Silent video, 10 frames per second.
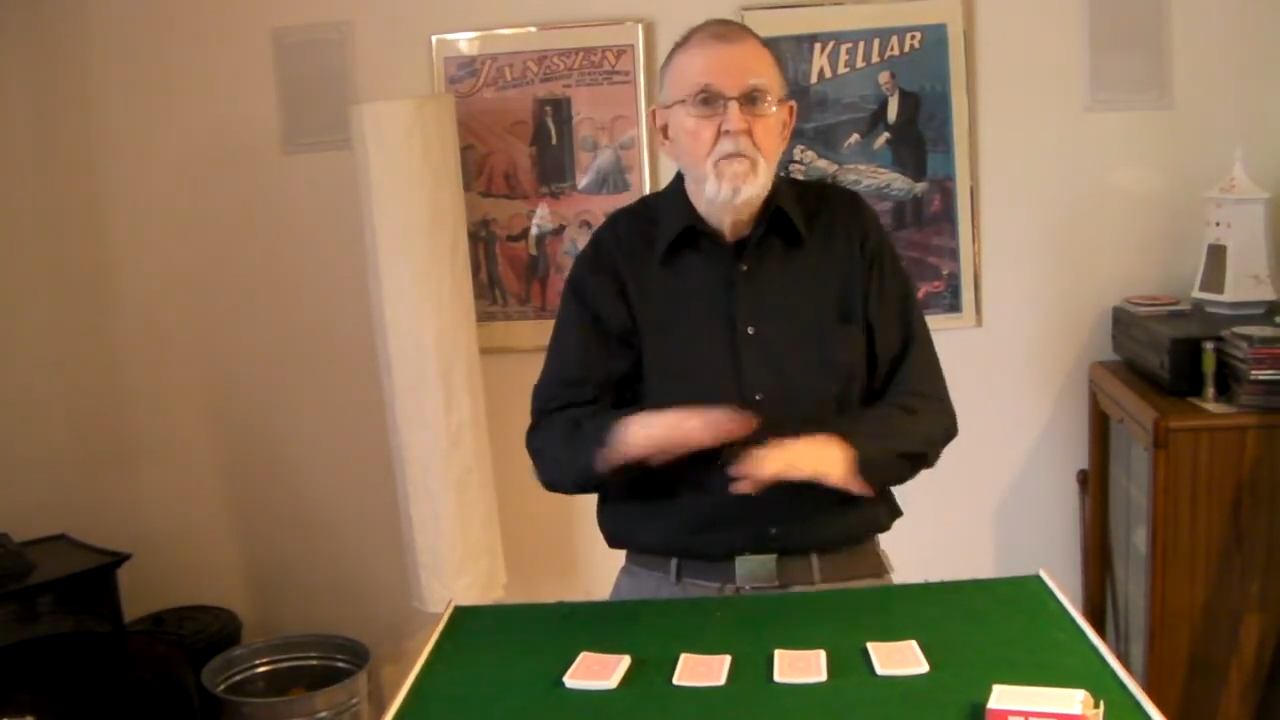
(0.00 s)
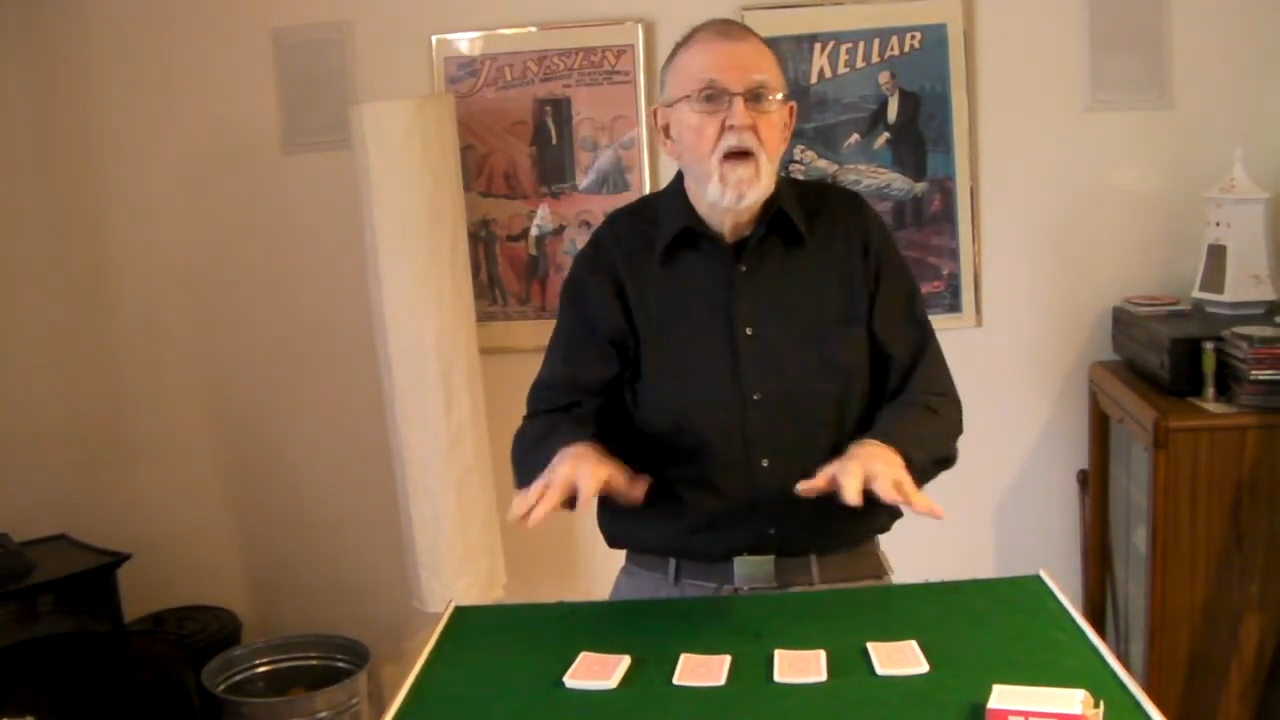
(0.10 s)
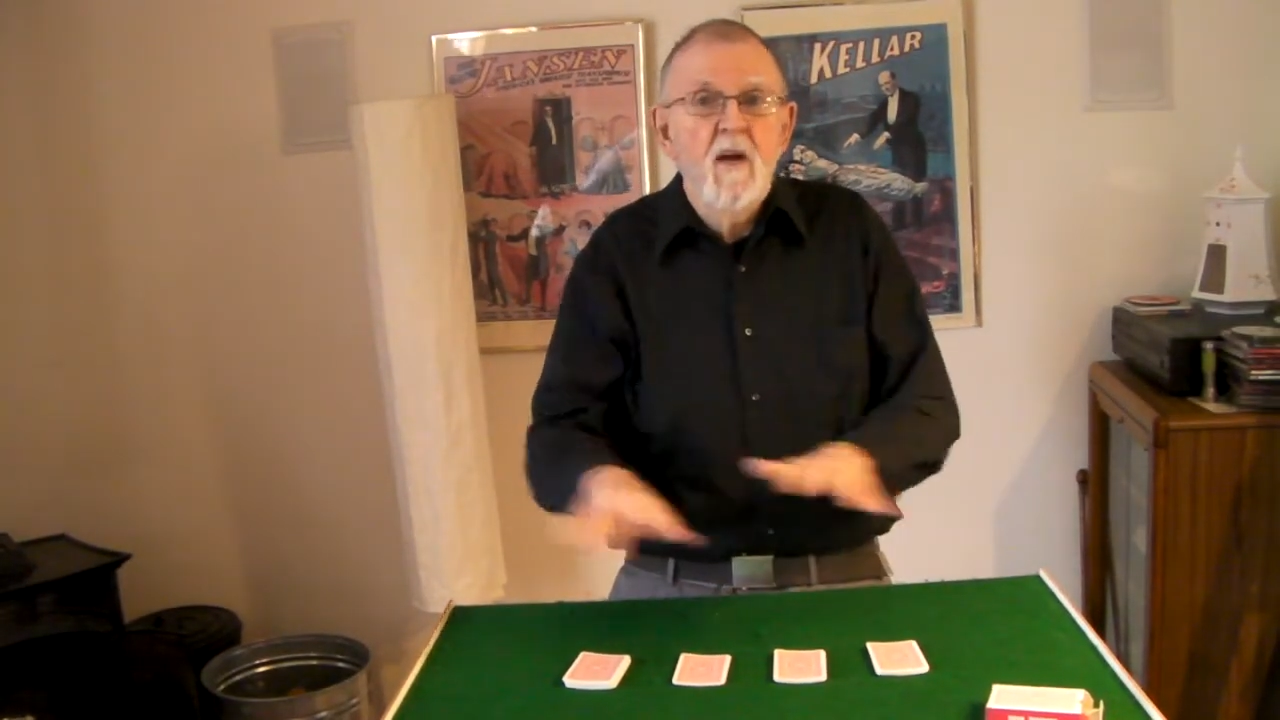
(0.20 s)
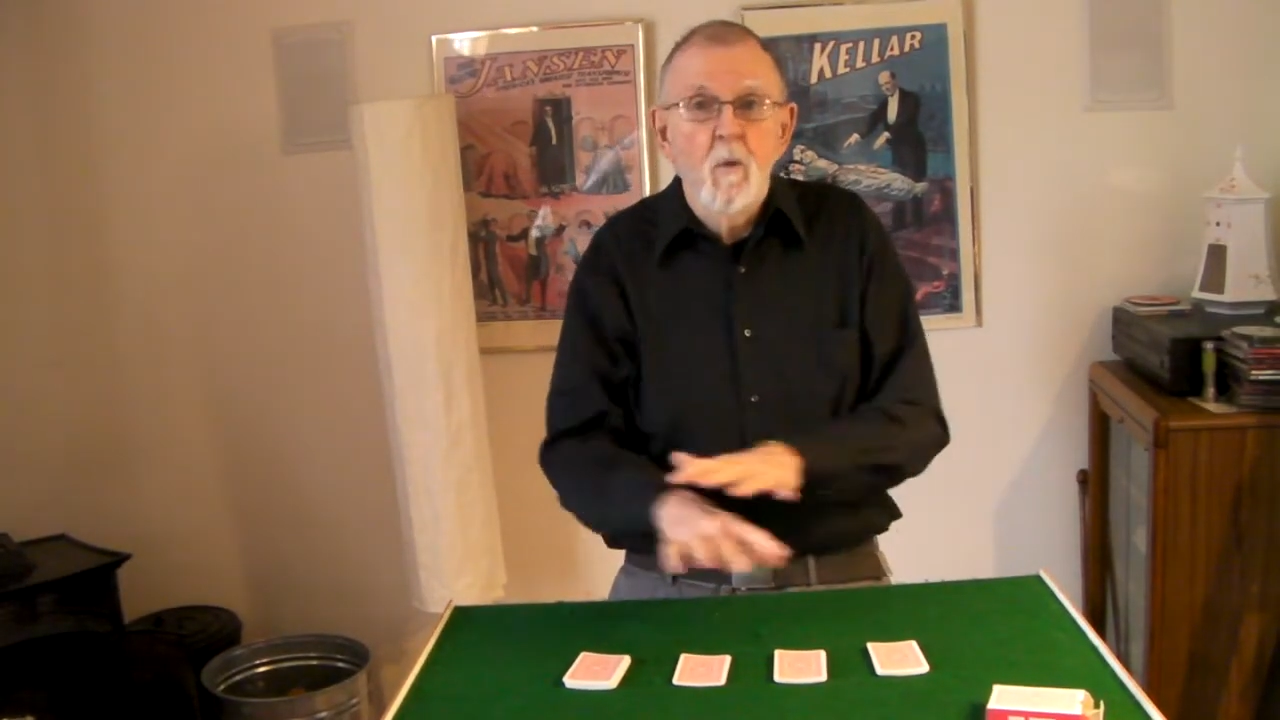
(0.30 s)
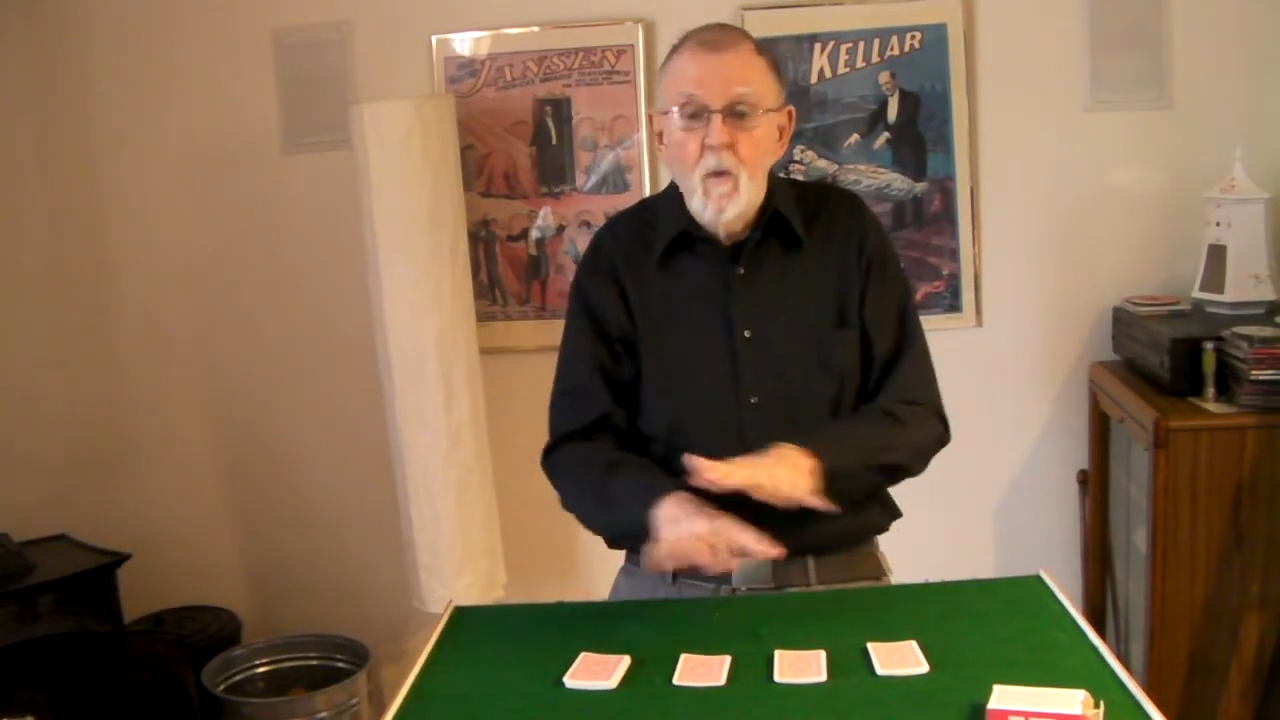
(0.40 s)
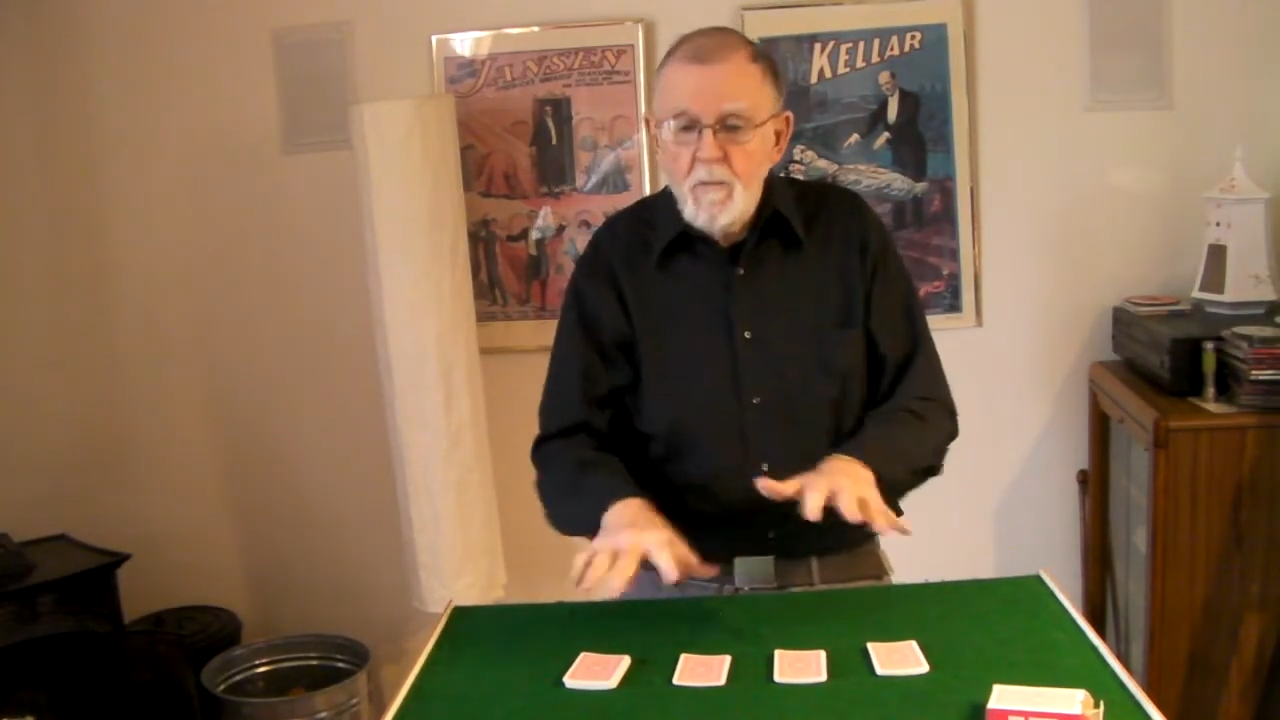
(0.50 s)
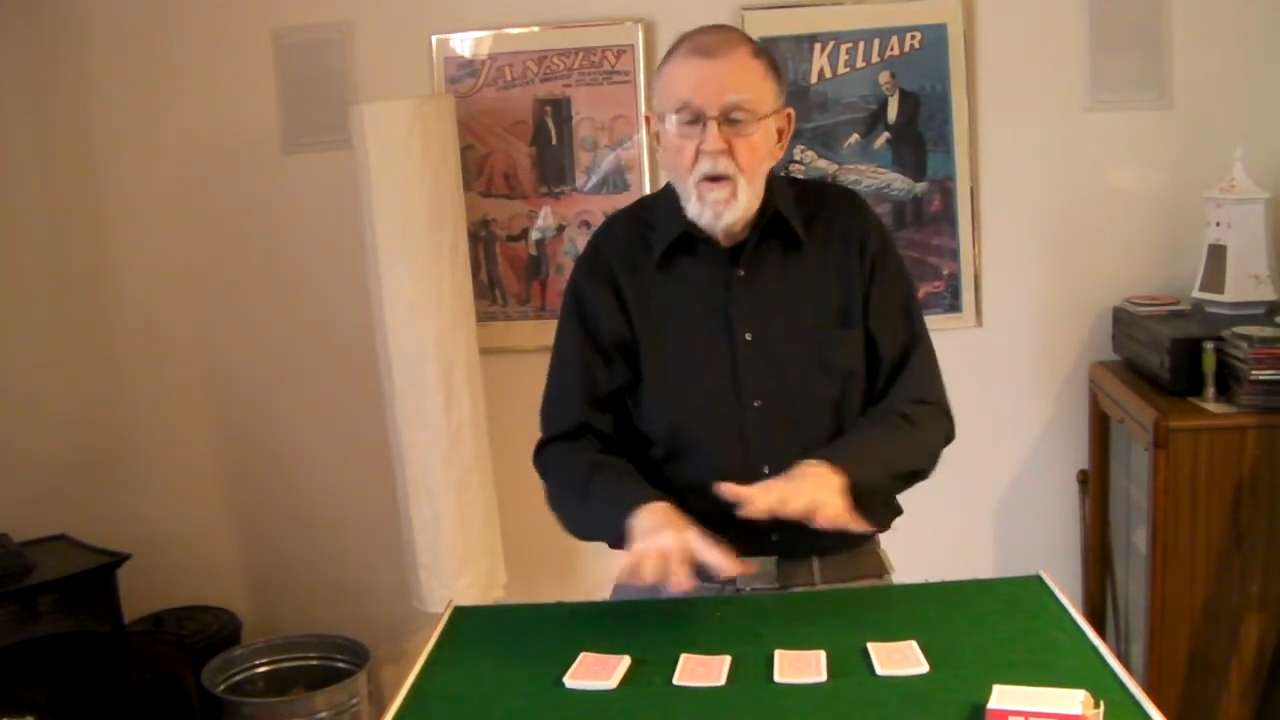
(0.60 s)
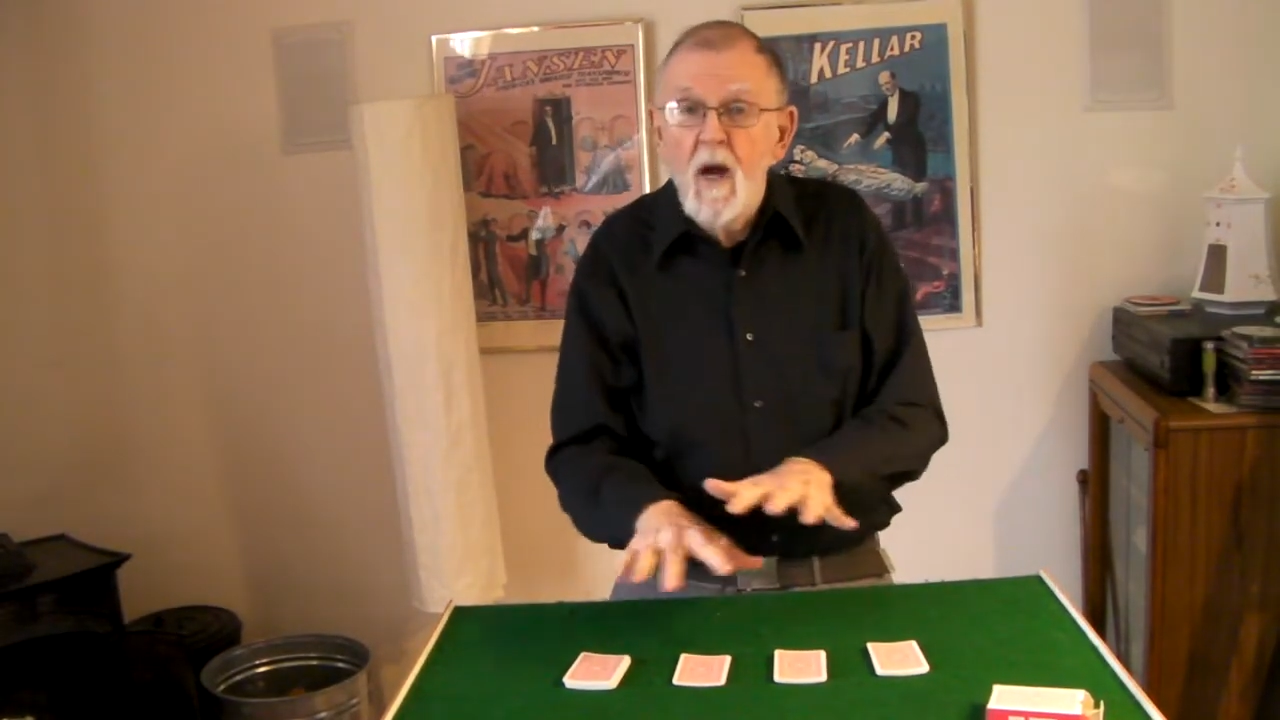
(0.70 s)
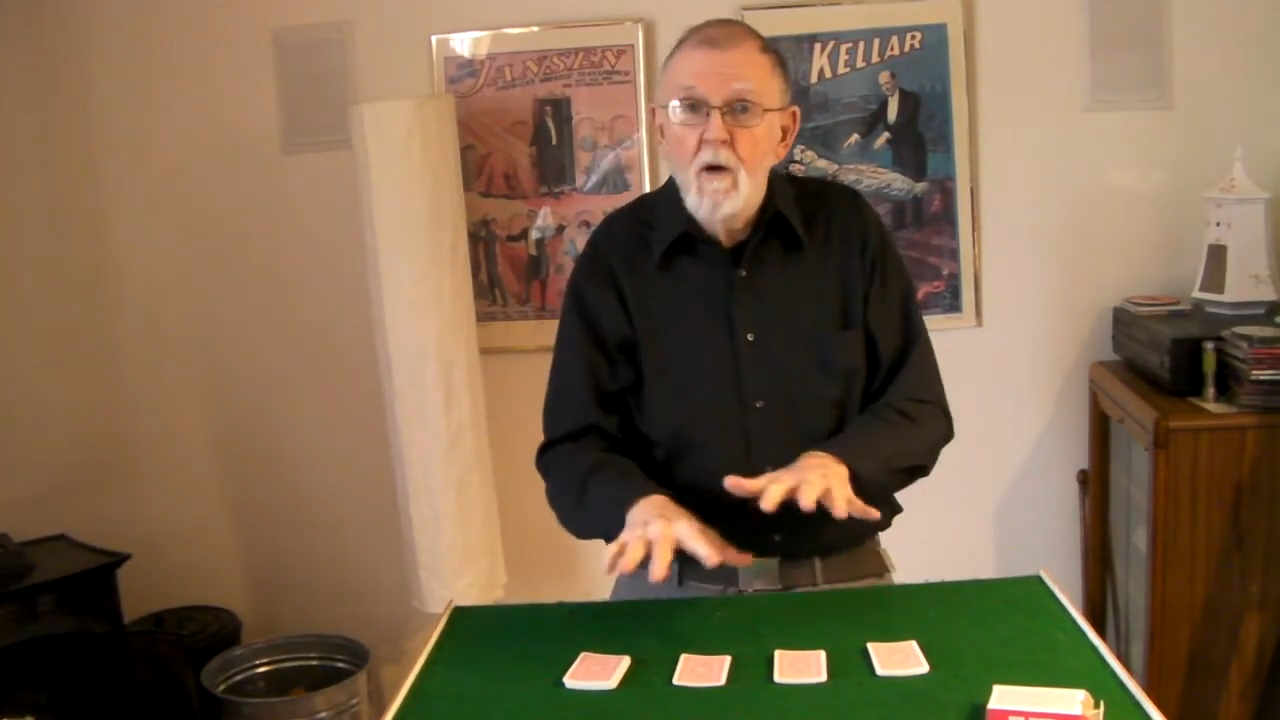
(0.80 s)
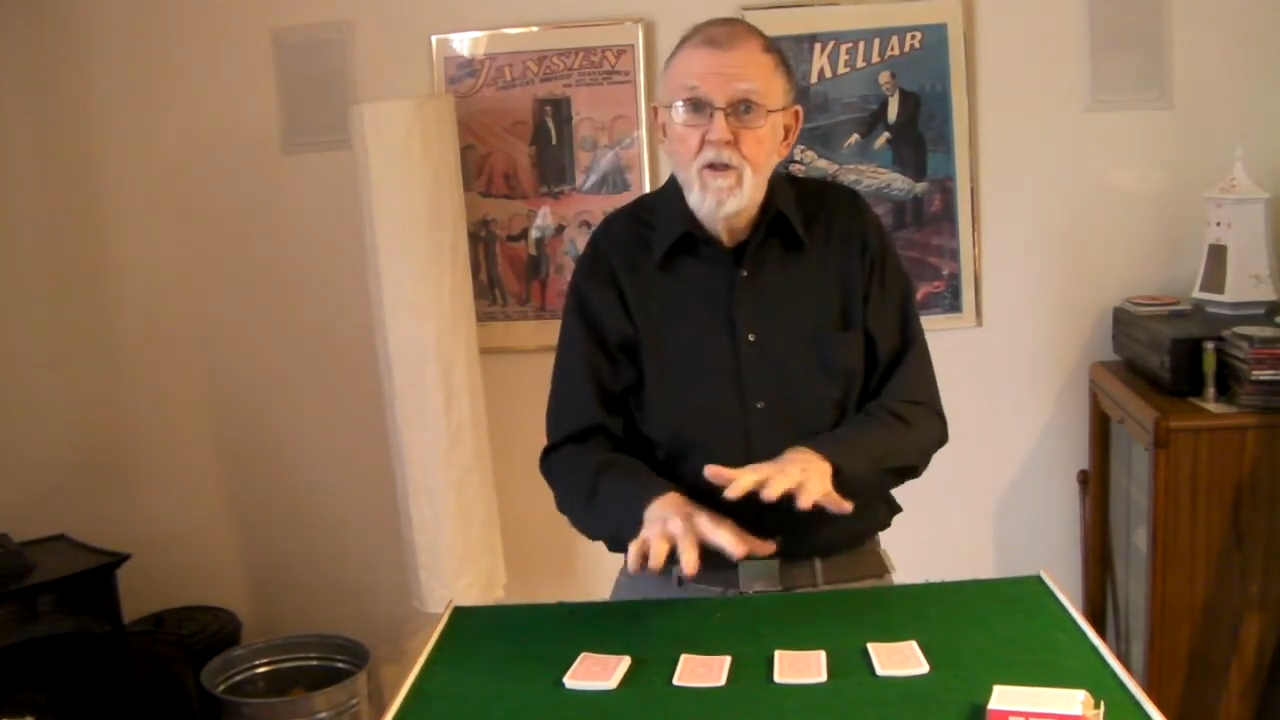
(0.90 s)
matter what
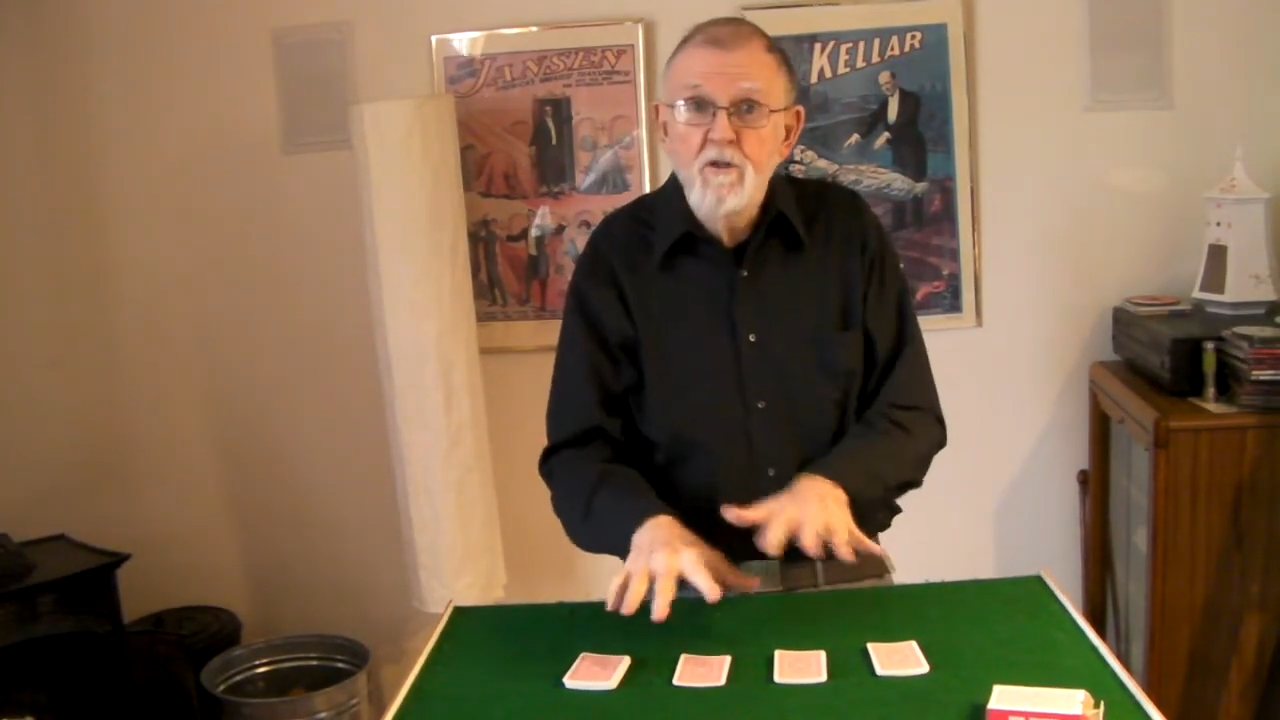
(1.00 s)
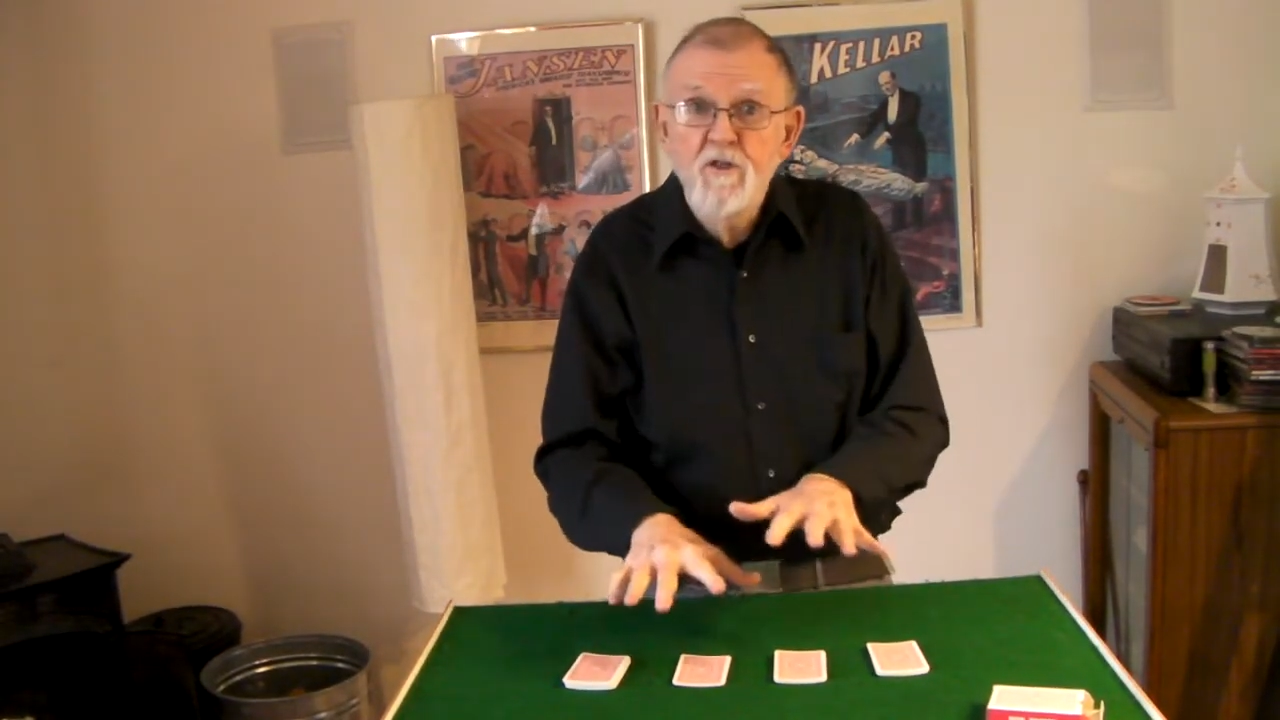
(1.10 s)
pile you